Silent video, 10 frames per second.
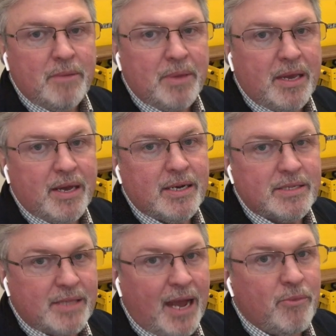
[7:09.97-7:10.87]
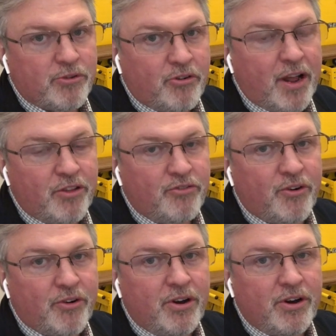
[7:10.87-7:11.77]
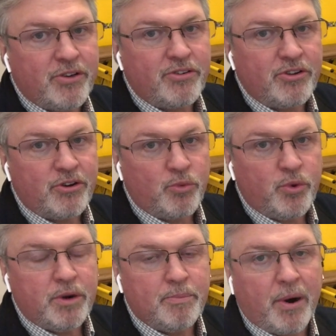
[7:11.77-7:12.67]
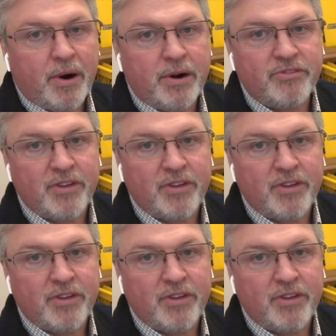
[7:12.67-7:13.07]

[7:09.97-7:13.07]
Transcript: because that will transfer onto your wooden parts,